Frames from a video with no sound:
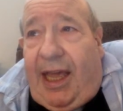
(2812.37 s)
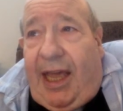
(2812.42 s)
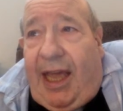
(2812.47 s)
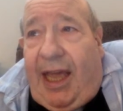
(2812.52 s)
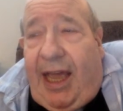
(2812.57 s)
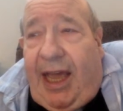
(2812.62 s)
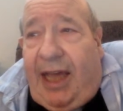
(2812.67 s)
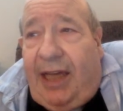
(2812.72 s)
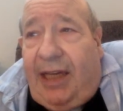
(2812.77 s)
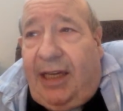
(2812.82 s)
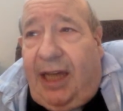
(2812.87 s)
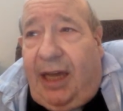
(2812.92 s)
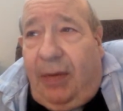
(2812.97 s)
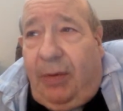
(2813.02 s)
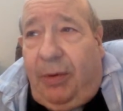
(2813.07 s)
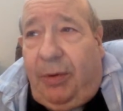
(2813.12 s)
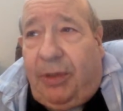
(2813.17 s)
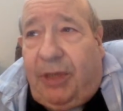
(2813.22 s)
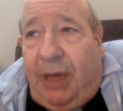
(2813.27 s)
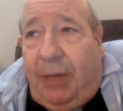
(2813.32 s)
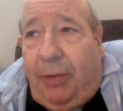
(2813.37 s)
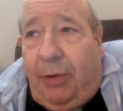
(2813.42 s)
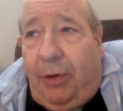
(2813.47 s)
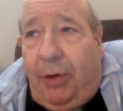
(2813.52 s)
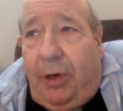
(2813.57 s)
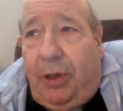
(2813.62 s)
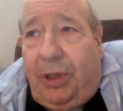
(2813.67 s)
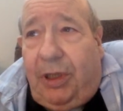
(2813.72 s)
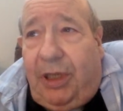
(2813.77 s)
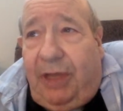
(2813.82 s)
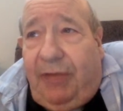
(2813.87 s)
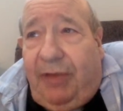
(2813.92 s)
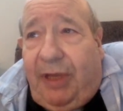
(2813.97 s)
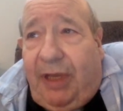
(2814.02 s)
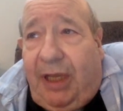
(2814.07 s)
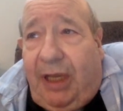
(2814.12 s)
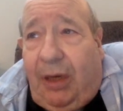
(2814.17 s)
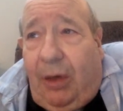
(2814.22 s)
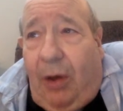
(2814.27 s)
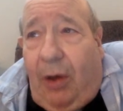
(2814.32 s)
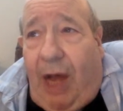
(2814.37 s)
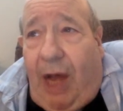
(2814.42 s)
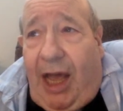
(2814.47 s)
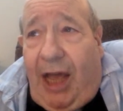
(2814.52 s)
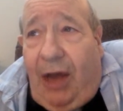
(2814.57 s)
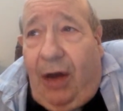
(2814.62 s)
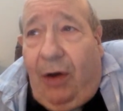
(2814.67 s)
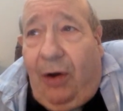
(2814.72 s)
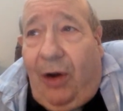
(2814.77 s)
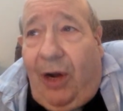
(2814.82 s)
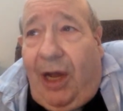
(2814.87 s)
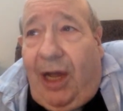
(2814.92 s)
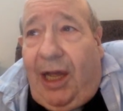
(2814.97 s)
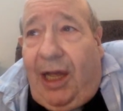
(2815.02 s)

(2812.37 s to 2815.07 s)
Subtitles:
and we were temporarily living in Ohio.